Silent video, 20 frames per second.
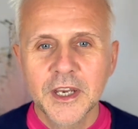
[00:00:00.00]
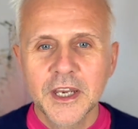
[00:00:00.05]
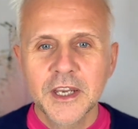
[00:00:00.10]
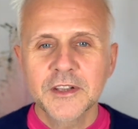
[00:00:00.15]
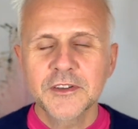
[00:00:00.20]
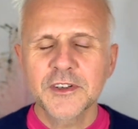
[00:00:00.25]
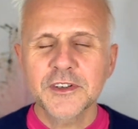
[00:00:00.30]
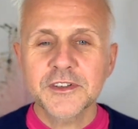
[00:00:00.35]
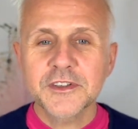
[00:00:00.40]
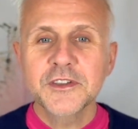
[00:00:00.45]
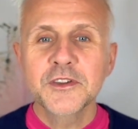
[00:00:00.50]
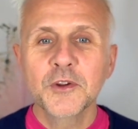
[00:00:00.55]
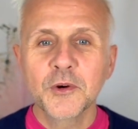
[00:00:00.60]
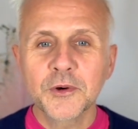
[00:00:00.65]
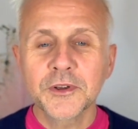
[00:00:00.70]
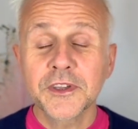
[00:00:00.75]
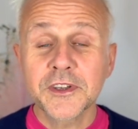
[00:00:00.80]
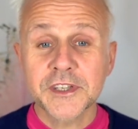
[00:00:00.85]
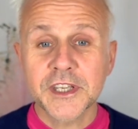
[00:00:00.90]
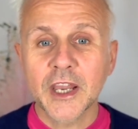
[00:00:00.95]
Just
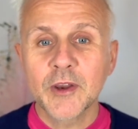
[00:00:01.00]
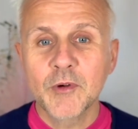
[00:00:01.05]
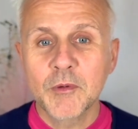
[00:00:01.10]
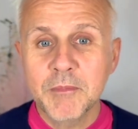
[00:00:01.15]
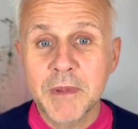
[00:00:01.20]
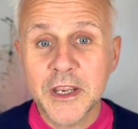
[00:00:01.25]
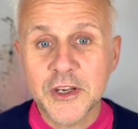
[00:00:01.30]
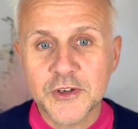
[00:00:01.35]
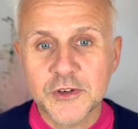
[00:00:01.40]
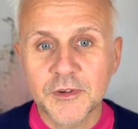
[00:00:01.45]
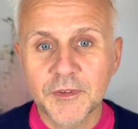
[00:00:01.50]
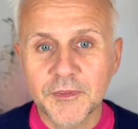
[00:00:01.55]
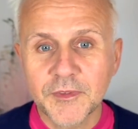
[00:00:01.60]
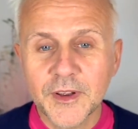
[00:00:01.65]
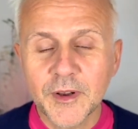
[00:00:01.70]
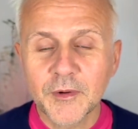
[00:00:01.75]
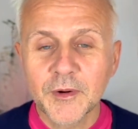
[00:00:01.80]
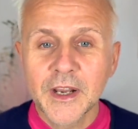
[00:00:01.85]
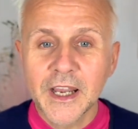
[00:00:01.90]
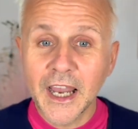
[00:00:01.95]
notice how it makes you
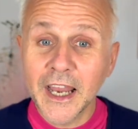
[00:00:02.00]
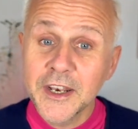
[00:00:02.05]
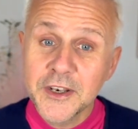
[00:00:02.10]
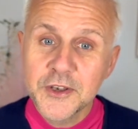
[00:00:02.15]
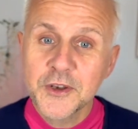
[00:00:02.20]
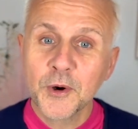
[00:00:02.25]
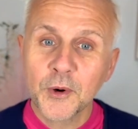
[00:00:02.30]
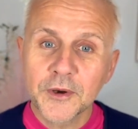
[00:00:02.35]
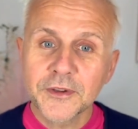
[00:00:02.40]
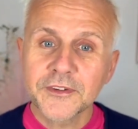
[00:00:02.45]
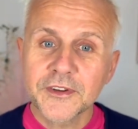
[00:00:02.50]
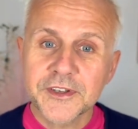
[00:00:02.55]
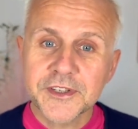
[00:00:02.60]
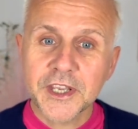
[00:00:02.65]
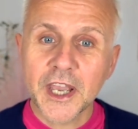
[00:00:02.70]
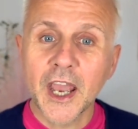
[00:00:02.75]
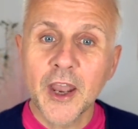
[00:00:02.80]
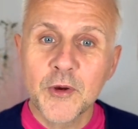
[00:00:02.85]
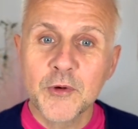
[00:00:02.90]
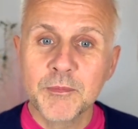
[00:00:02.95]
feel, and notice
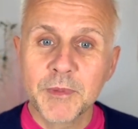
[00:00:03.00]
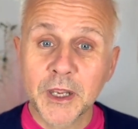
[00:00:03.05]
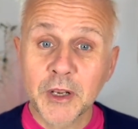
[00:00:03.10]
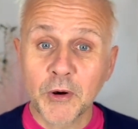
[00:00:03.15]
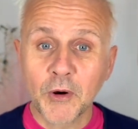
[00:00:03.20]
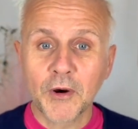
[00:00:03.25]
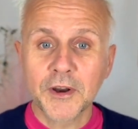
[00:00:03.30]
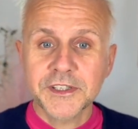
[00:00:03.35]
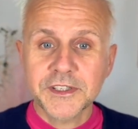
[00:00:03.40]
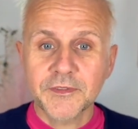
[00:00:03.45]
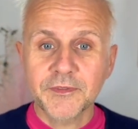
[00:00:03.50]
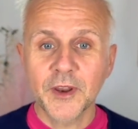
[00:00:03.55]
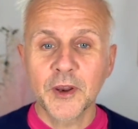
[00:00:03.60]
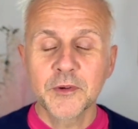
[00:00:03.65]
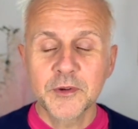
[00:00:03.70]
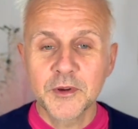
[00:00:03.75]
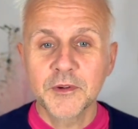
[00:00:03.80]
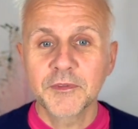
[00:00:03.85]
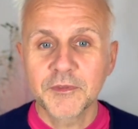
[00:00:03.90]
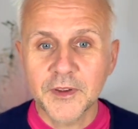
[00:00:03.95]
how, because of how
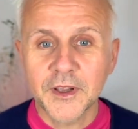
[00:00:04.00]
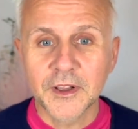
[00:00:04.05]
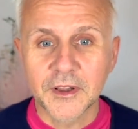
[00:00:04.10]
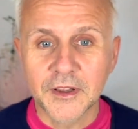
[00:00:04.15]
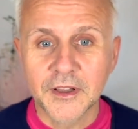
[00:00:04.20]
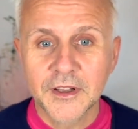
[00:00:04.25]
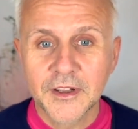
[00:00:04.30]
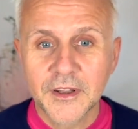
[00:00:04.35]
you feel,